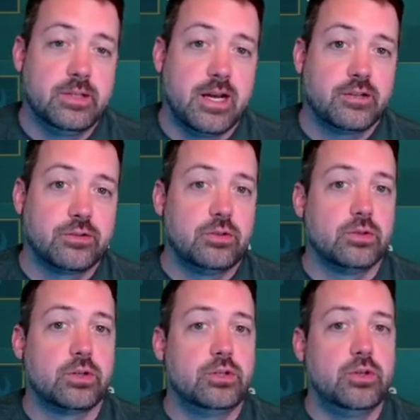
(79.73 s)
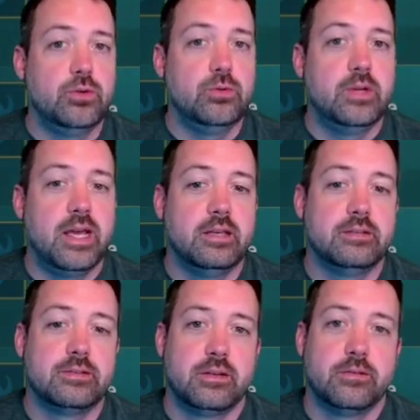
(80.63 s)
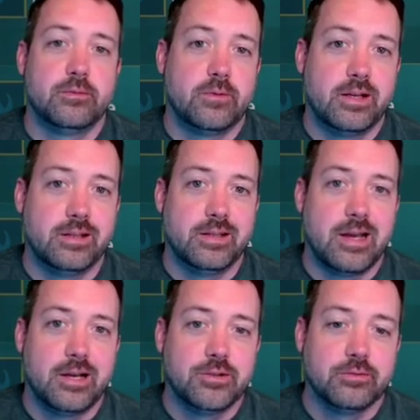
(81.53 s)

It actually took two days of fighting the Hydra